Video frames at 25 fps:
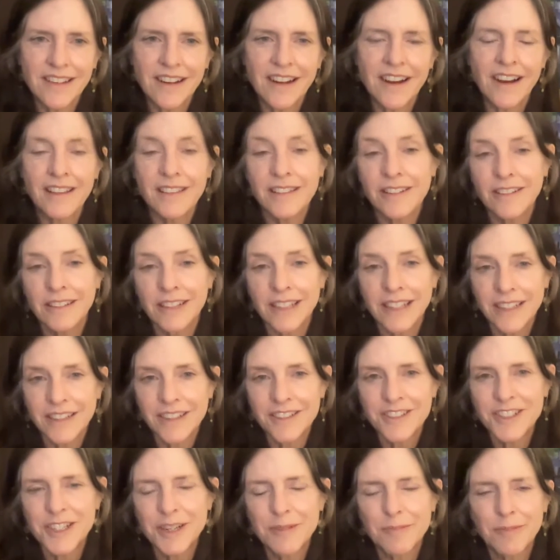on their
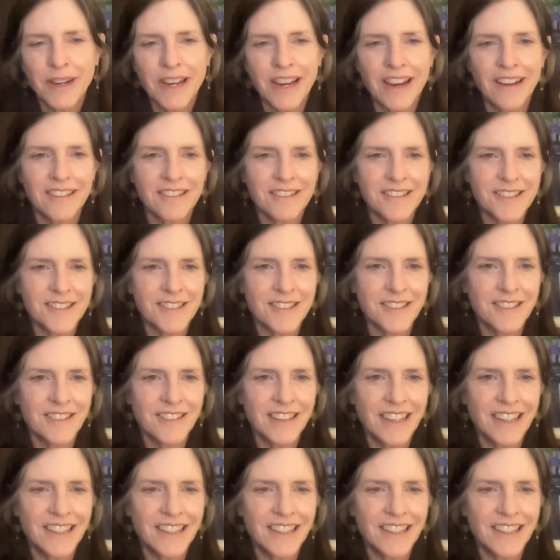Leadership Council